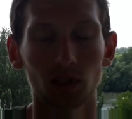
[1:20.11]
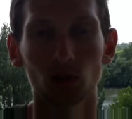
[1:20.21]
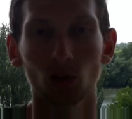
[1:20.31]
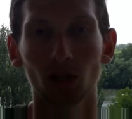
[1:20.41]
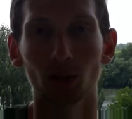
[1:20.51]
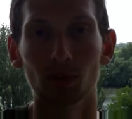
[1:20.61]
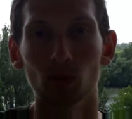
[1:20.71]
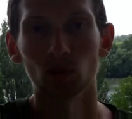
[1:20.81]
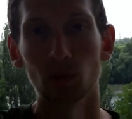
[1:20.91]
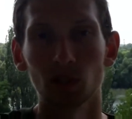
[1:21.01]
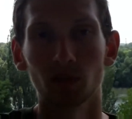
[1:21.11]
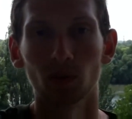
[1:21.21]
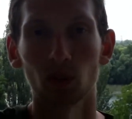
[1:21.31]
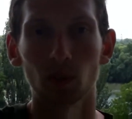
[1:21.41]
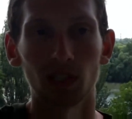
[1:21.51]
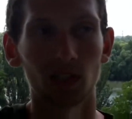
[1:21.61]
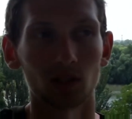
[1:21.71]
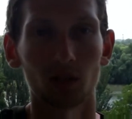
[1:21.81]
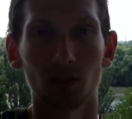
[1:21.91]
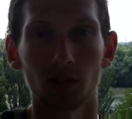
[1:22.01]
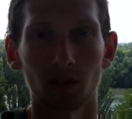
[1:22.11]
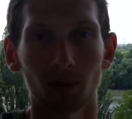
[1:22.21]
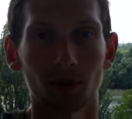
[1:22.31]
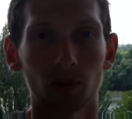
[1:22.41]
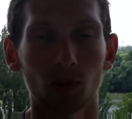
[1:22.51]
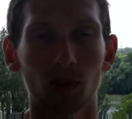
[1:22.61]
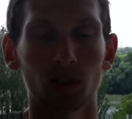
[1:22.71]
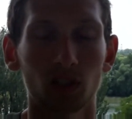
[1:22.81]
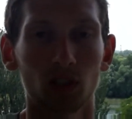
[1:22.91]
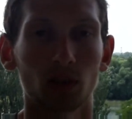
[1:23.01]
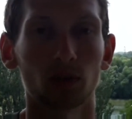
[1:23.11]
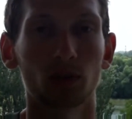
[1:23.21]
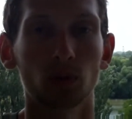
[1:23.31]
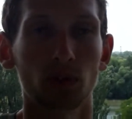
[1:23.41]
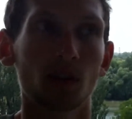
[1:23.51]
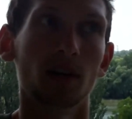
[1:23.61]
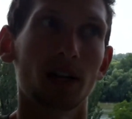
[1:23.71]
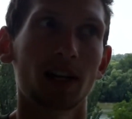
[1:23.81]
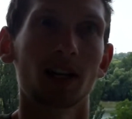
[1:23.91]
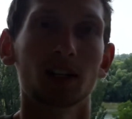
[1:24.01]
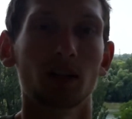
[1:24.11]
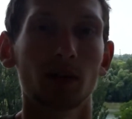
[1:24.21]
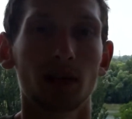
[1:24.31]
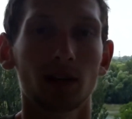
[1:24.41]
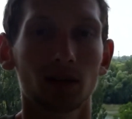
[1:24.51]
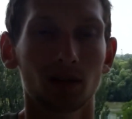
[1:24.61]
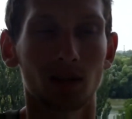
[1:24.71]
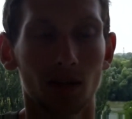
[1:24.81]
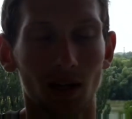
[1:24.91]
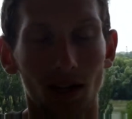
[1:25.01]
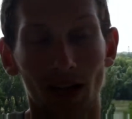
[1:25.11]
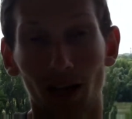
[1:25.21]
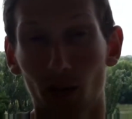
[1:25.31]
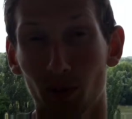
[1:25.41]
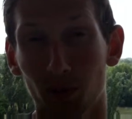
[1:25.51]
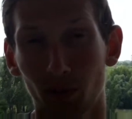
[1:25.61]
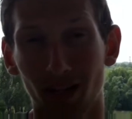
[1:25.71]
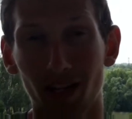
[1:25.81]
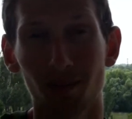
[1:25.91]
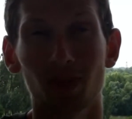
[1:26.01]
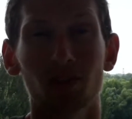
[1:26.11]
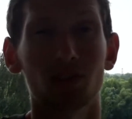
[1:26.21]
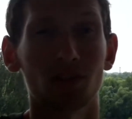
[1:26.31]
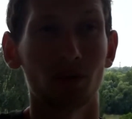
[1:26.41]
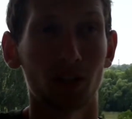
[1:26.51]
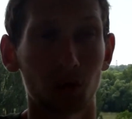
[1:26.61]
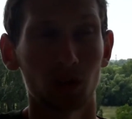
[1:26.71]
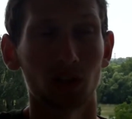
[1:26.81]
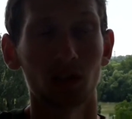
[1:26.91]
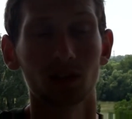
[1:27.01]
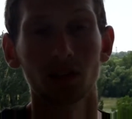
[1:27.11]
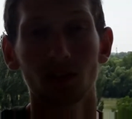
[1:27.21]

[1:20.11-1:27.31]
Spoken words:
all a little bit more expensive than I expected, so I'm going to have to go back to Chisinau because, of course, I can't get cash out here because the economic blockade means there's no cash machines.